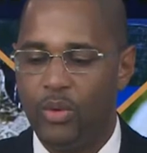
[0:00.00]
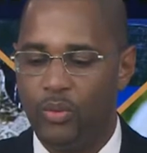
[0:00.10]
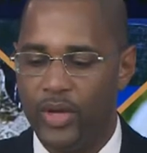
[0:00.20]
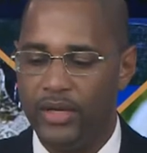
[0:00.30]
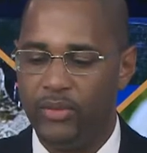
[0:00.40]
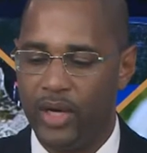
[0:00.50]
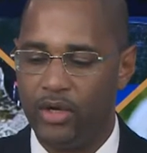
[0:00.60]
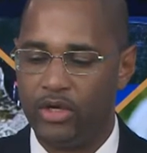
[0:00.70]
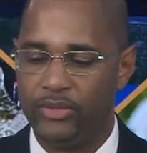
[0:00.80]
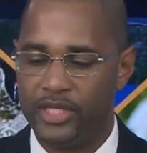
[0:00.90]
We
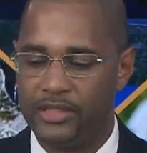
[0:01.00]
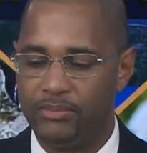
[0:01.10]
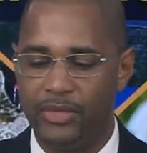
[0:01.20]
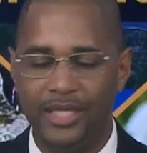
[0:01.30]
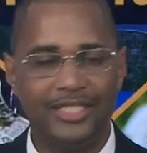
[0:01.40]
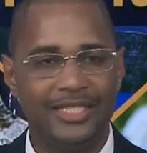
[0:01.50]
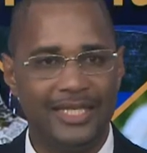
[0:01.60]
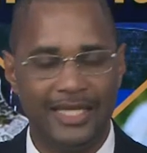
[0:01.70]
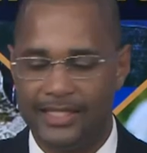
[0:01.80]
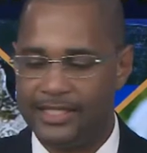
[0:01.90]
welcome this much
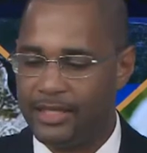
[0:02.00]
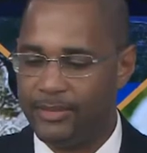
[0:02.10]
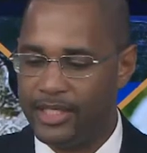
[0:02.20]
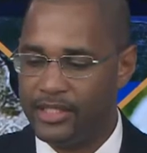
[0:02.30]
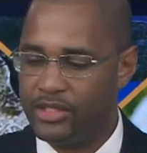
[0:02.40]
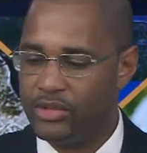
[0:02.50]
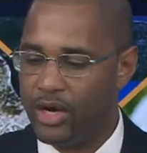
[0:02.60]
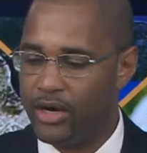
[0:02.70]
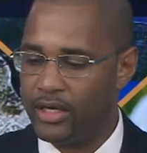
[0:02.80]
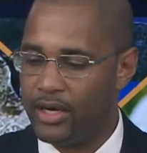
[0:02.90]
needed stimulus to
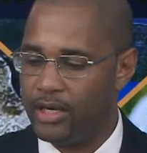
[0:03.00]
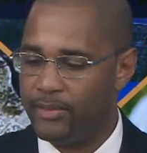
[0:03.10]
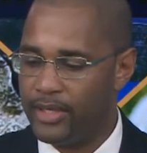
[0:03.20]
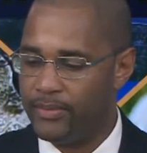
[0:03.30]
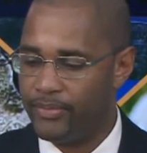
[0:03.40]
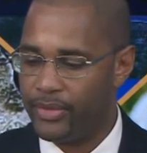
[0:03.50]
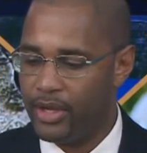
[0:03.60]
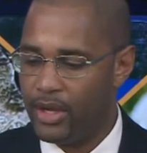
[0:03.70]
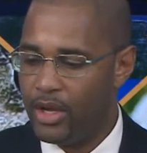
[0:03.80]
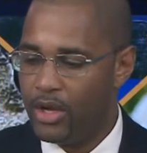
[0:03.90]
our economy.
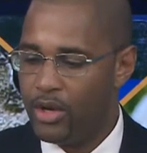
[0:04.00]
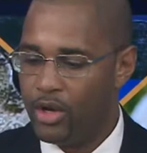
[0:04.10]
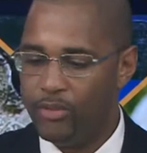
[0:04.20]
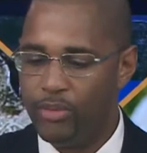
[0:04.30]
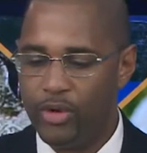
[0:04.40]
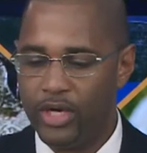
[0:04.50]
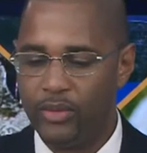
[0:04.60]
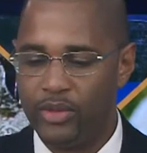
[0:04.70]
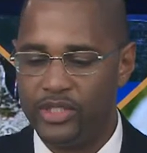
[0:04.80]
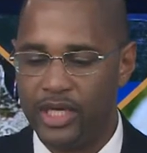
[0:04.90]
Homeporting
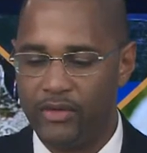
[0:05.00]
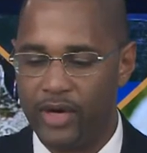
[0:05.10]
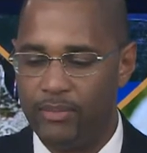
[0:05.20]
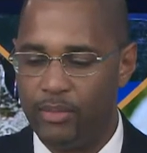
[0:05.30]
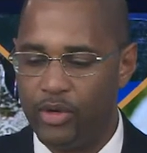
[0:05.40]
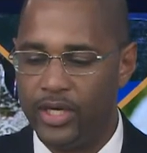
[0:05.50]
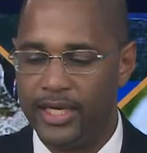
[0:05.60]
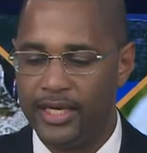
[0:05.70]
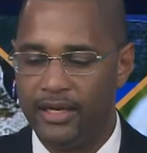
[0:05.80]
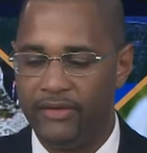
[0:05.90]
will generate more
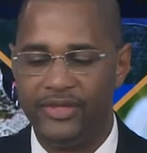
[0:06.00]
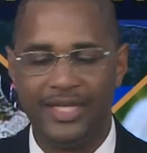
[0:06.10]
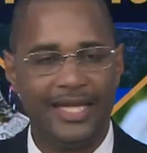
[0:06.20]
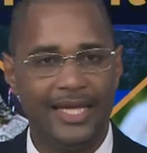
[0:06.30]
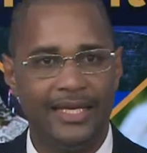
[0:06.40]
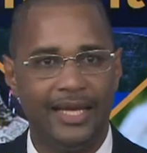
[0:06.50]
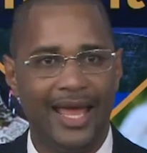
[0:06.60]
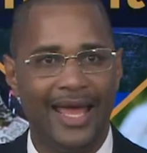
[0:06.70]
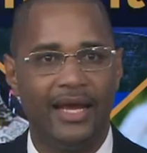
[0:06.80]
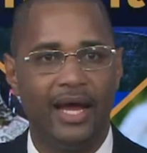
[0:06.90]
airlift in
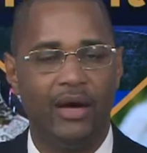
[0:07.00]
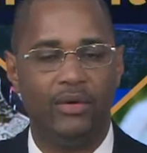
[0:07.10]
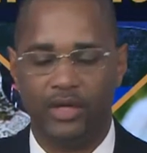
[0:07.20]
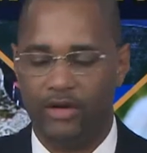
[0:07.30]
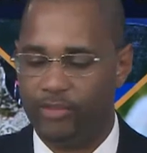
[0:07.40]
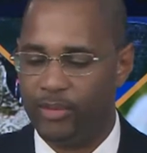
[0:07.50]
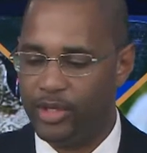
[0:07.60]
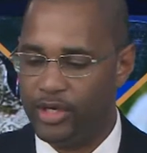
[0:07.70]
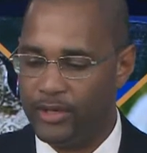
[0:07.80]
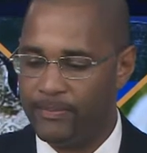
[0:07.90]
and out of
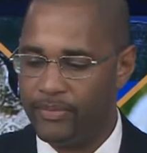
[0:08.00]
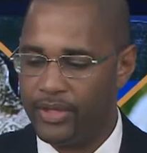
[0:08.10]
Bermuda.